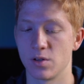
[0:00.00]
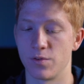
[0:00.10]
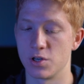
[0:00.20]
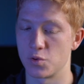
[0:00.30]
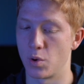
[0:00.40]
So if
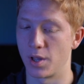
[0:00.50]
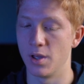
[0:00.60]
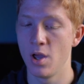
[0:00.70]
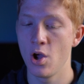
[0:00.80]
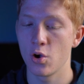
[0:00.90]
you just want
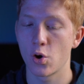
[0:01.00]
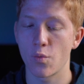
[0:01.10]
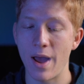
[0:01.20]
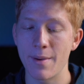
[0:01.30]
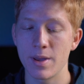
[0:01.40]
to
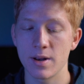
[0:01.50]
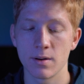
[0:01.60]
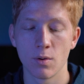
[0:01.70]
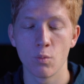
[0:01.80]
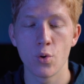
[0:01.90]
grab
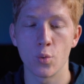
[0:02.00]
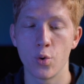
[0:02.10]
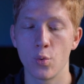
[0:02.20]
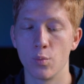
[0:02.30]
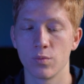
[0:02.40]
it, poop,
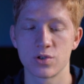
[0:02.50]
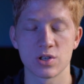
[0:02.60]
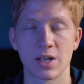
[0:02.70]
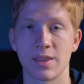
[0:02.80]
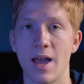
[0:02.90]
poop,
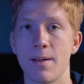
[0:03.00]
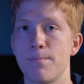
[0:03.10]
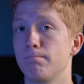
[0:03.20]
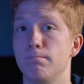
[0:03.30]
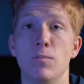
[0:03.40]
just like
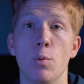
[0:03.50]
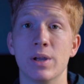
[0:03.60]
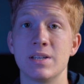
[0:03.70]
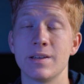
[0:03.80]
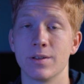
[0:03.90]
that, no
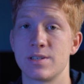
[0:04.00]
big deal.